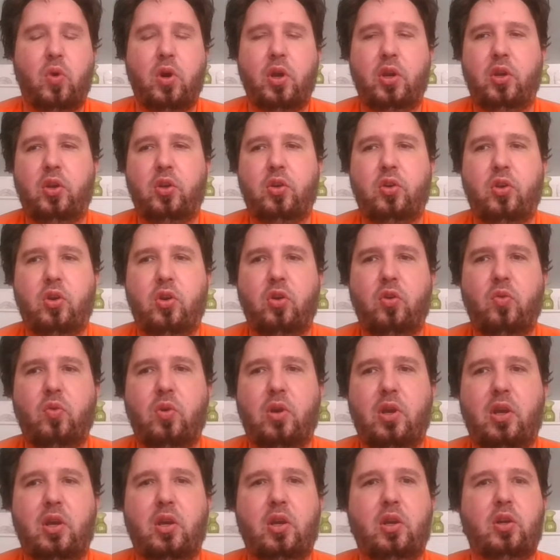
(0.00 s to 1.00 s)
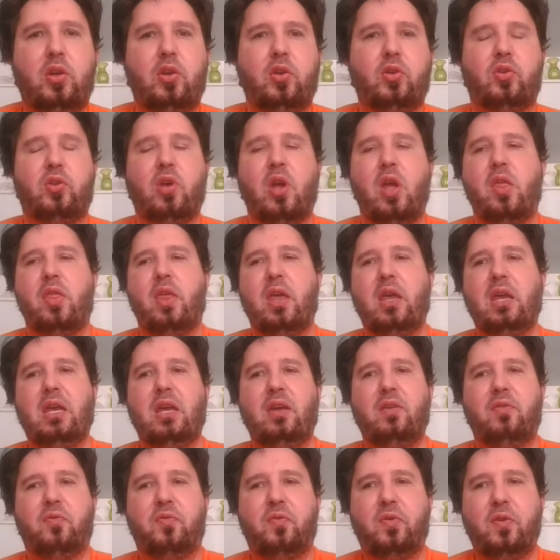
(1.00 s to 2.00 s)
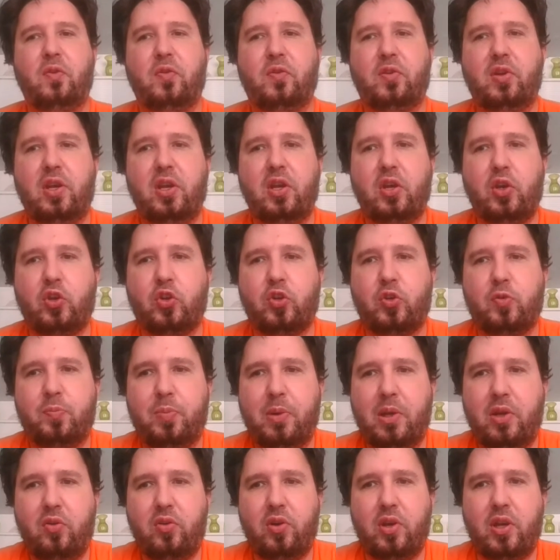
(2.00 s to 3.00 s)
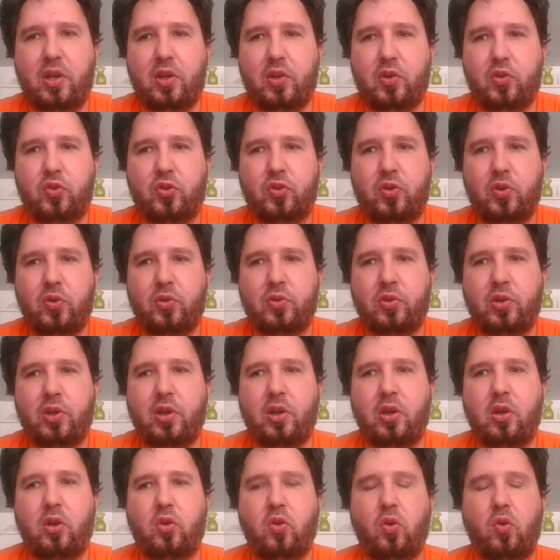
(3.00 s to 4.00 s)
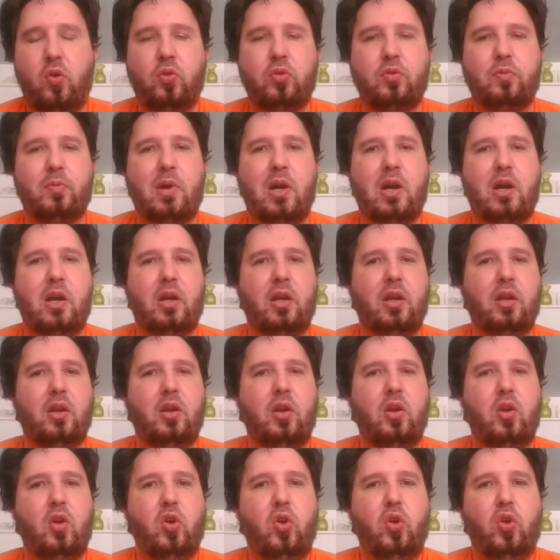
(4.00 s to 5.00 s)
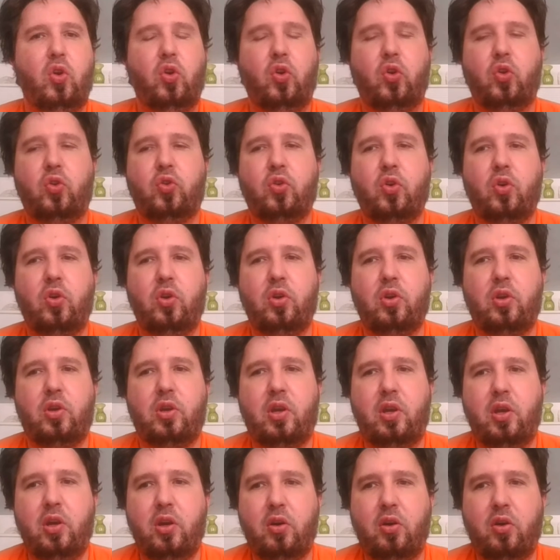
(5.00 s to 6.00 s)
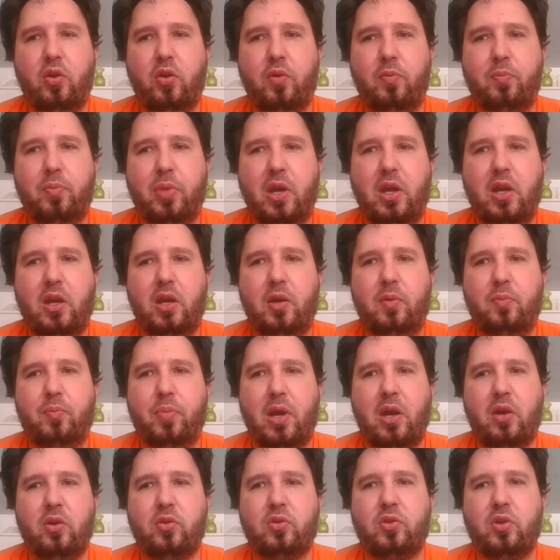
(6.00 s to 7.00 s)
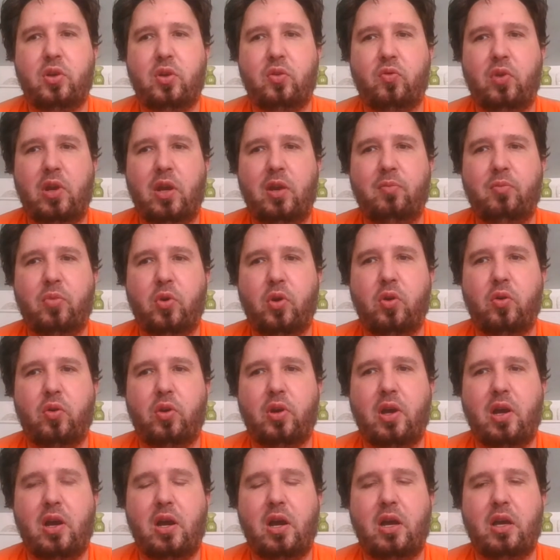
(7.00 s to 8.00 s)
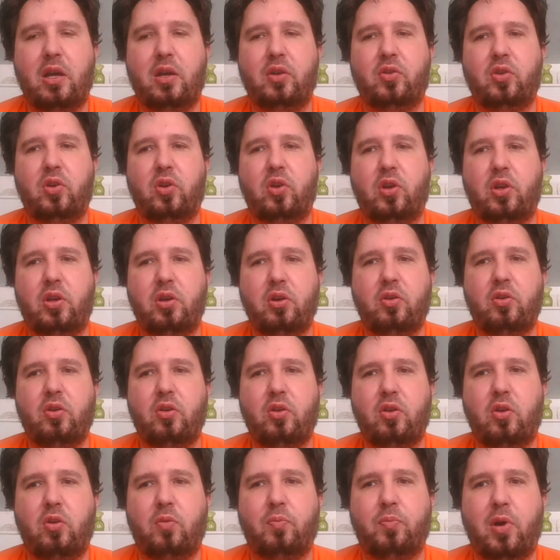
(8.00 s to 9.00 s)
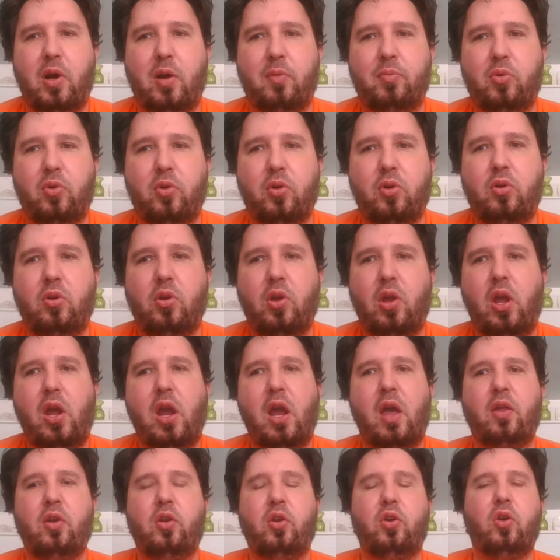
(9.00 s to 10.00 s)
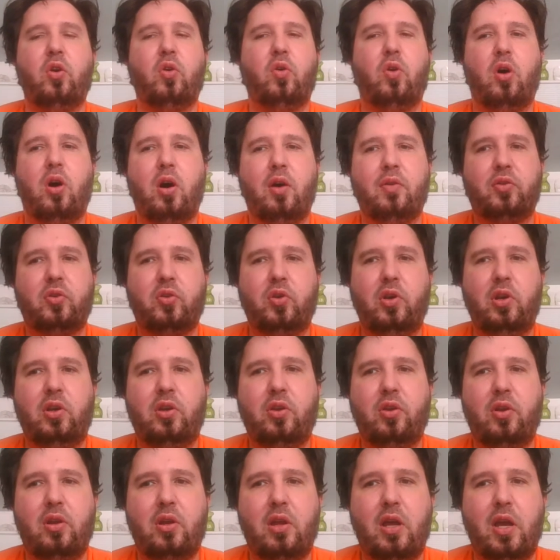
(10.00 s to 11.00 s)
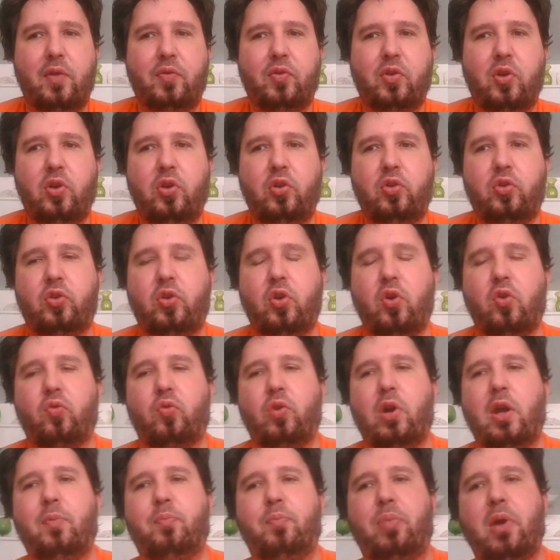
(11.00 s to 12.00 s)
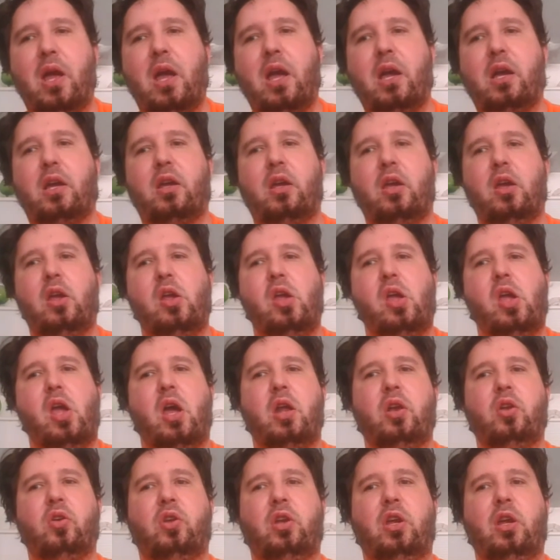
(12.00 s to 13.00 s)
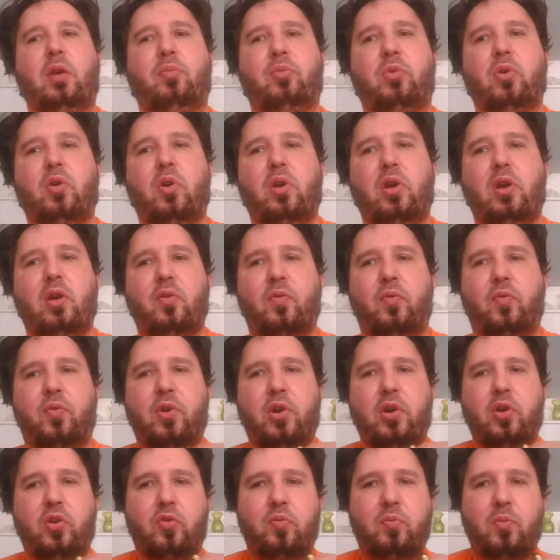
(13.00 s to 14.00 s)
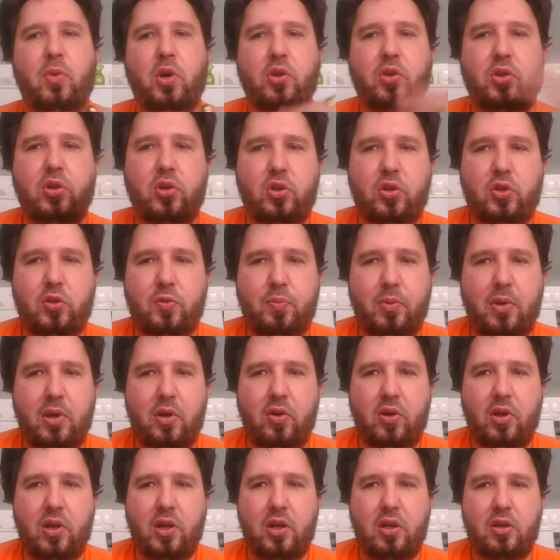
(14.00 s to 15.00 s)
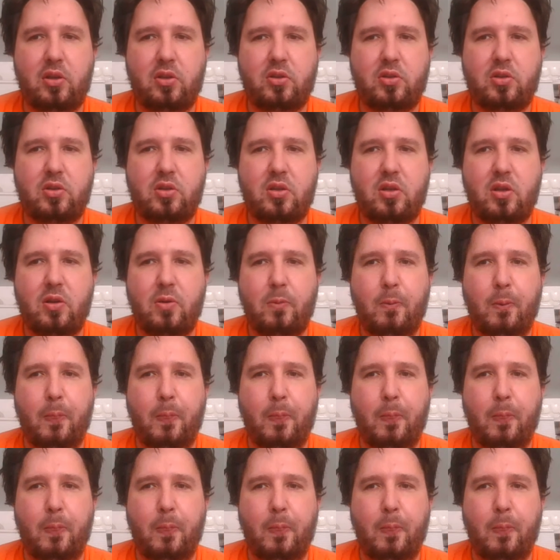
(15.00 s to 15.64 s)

what you do is they give 50 experience, so it's like a gold mine. So you kill the baddie bouncing rainbow guys, and you kill the little bubble, and then you go off screen to the left, and you just go right back, and you keep doing it for as much experience